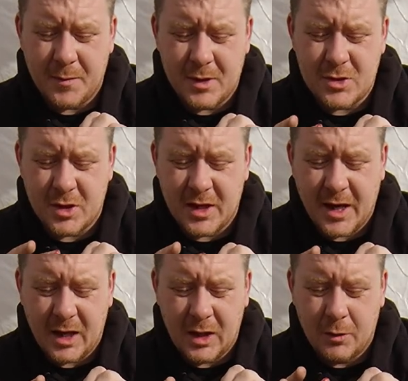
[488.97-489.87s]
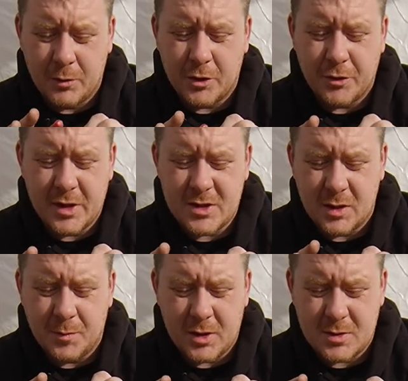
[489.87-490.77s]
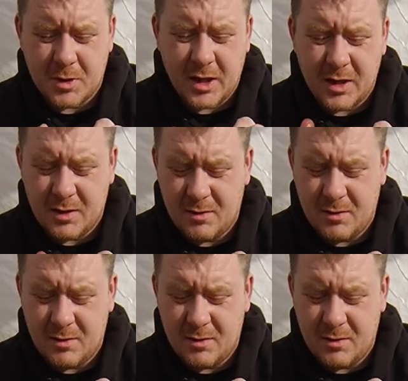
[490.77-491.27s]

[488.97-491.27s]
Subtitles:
make sure you get a load of grease on the bottom gear.